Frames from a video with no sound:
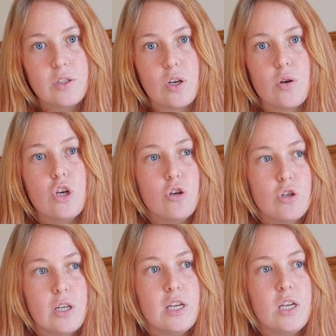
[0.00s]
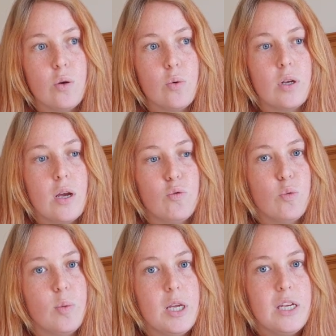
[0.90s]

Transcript: So usually you would, it would be